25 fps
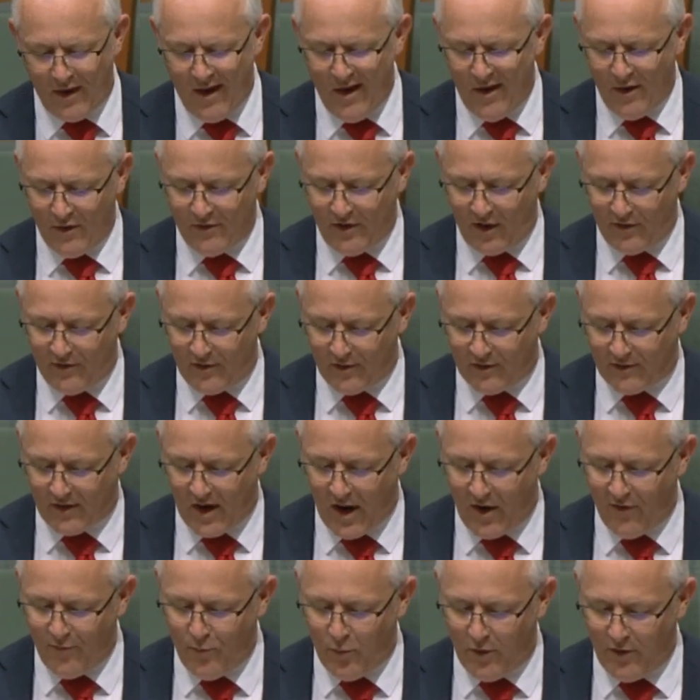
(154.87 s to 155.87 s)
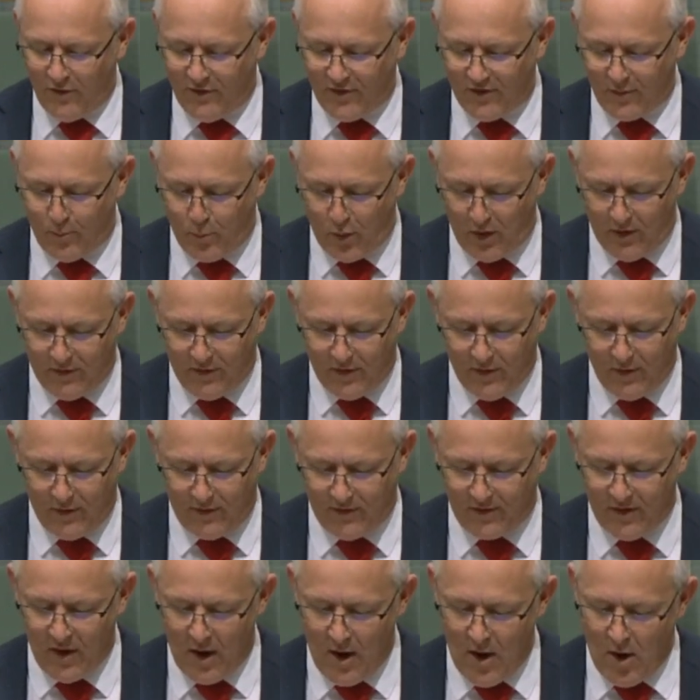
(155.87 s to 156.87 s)
such as governments,
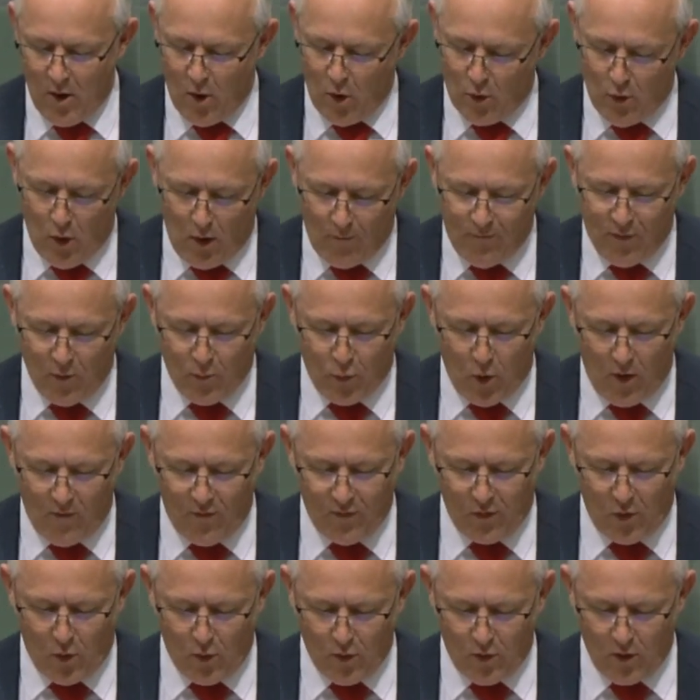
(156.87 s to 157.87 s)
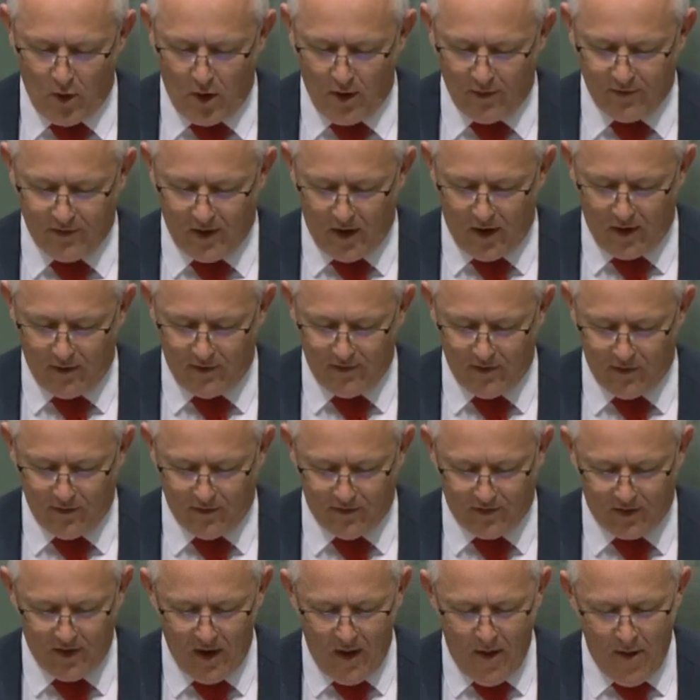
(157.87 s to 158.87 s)
business or not-for-profit organisations,